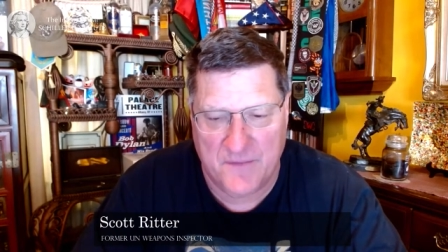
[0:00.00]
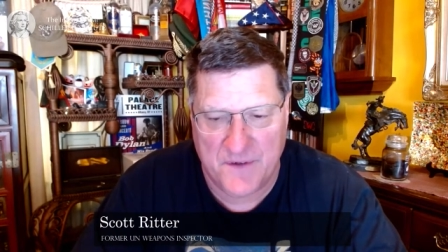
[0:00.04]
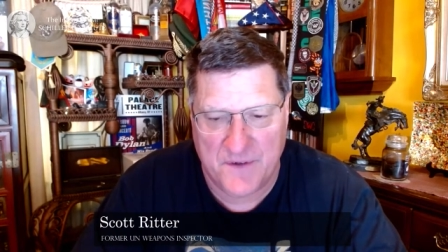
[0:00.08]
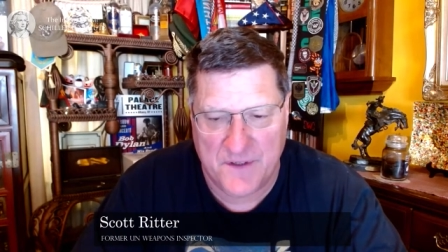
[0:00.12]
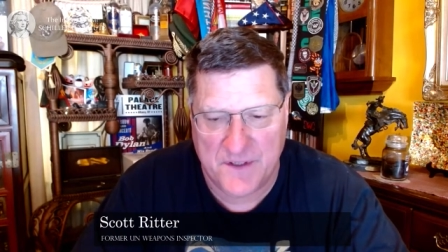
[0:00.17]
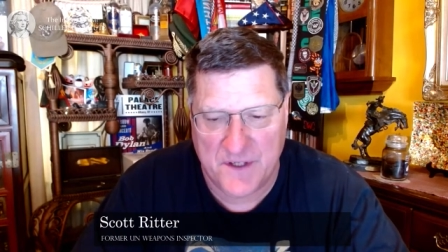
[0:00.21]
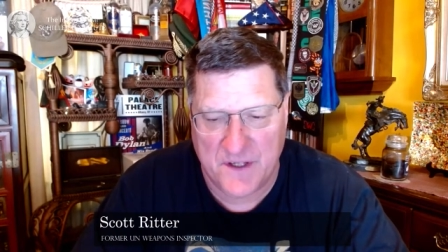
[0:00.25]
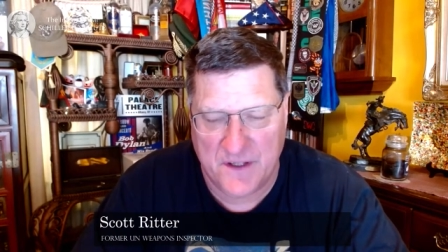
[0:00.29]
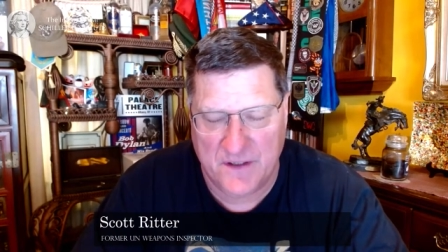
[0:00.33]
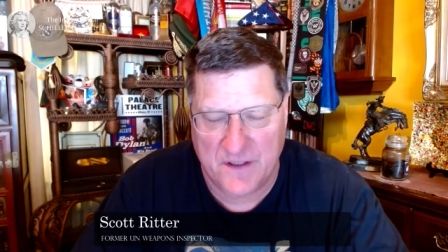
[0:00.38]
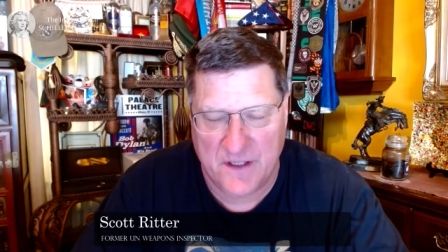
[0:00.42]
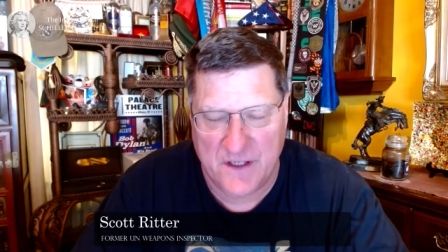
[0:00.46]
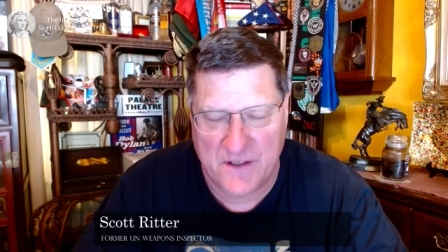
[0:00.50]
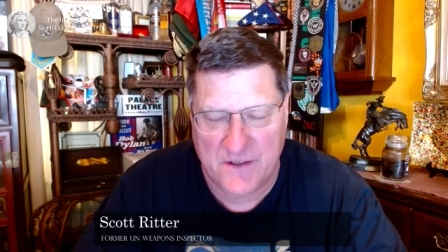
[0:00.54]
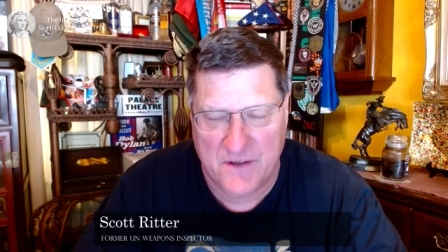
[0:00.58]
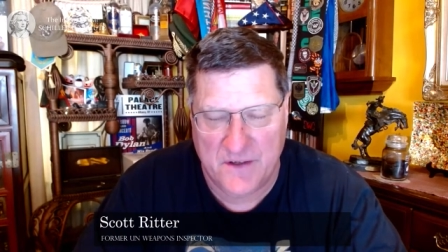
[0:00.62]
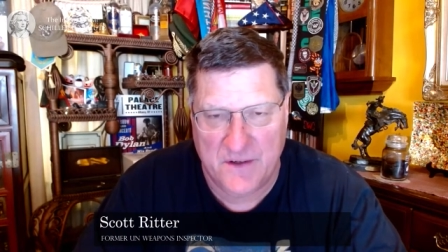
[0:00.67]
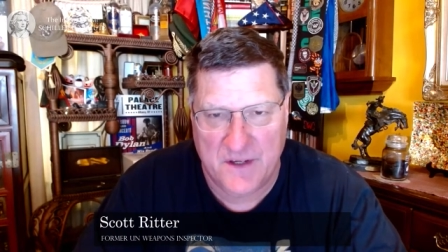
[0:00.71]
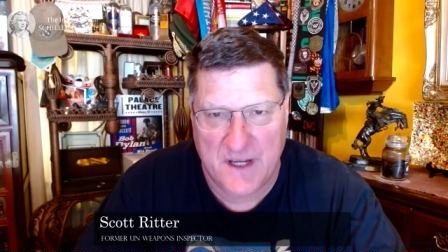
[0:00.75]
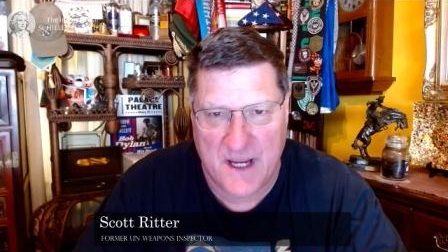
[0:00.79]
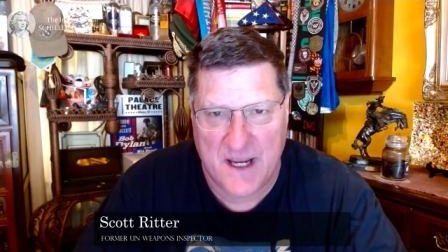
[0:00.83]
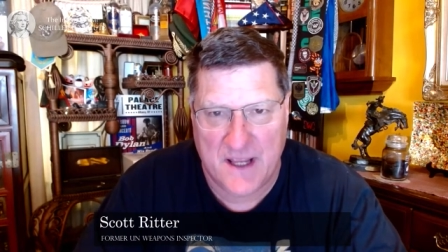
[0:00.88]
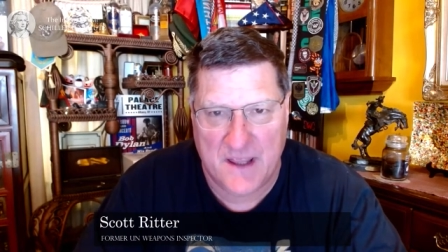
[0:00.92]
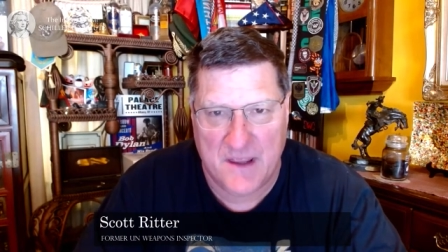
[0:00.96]
the facilities
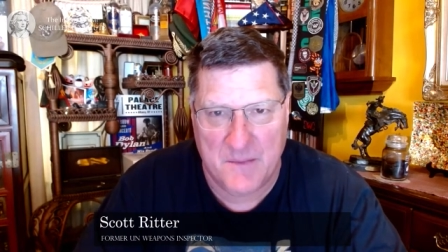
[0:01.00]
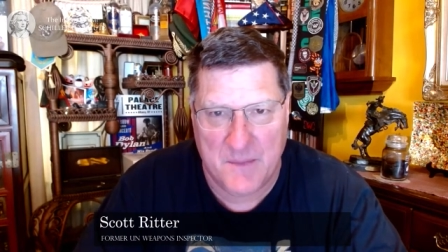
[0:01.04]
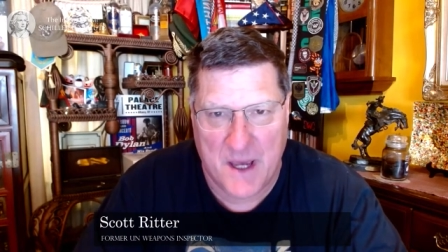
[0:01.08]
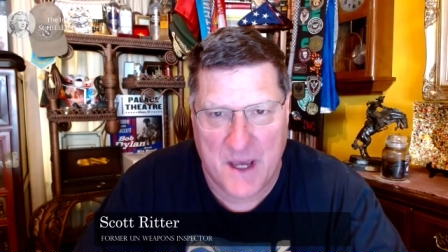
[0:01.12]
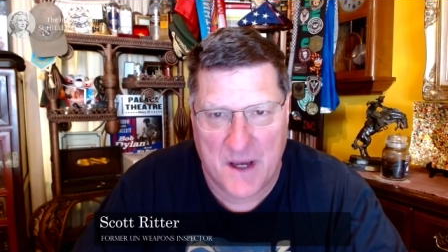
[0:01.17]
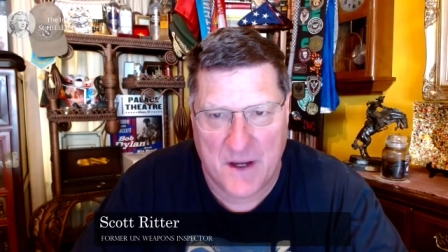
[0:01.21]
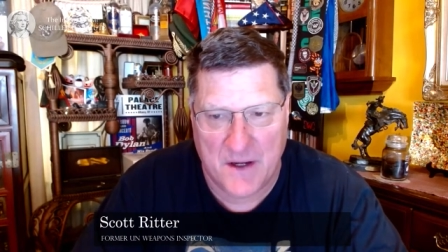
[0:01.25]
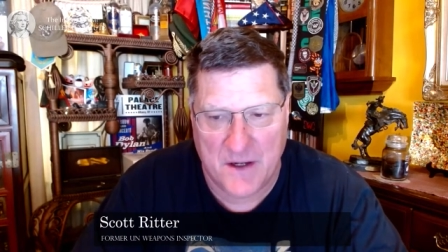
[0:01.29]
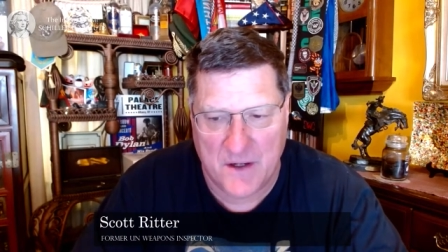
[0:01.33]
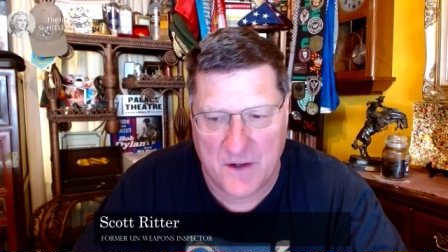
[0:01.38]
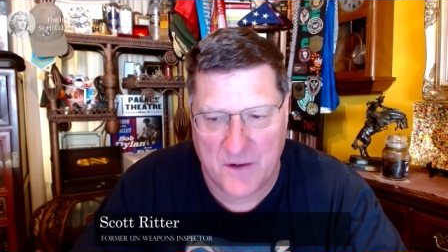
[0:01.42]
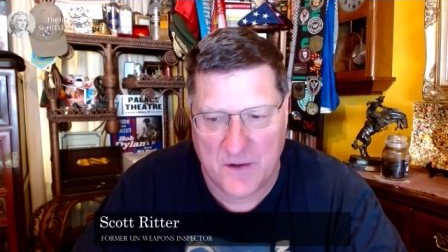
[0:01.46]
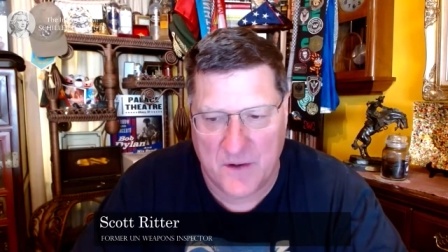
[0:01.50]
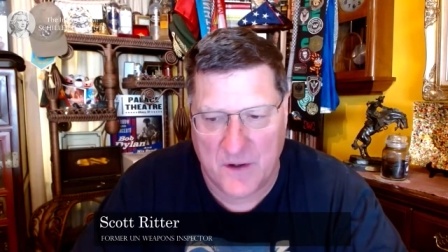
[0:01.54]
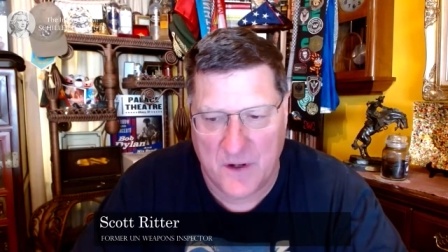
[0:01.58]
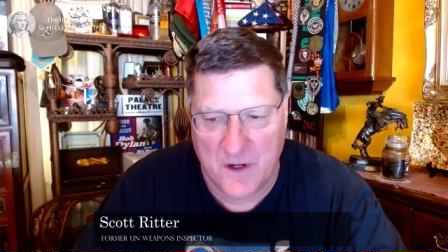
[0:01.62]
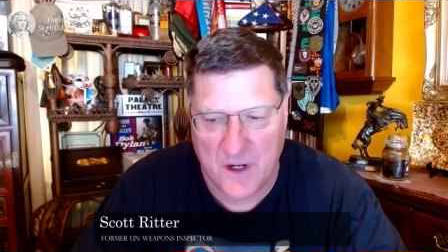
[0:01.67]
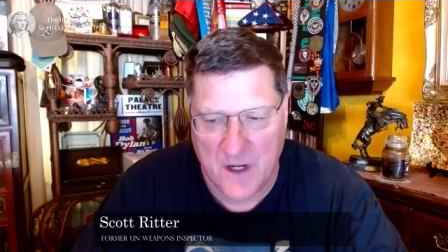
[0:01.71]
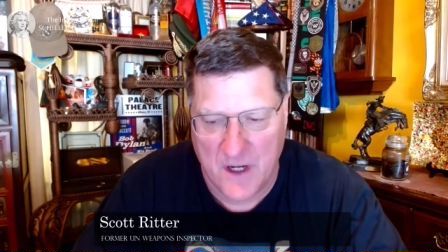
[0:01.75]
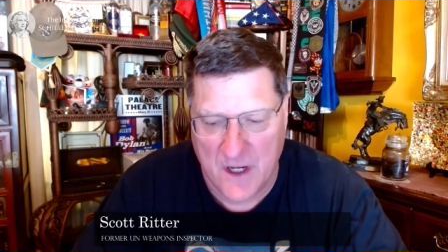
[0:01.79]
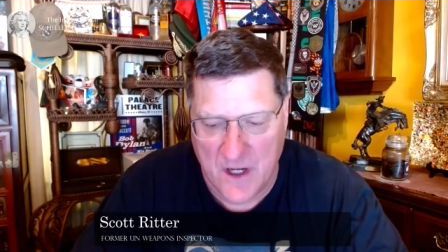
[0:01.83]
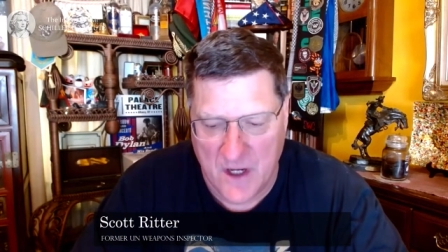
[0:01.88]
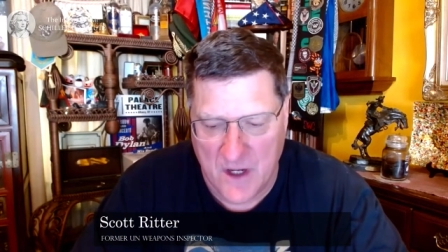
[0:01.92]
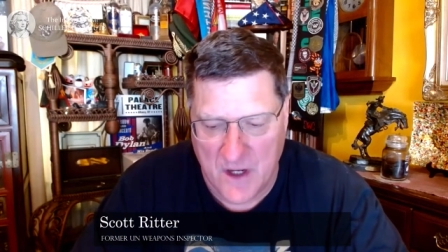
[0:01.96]
to take them out, you're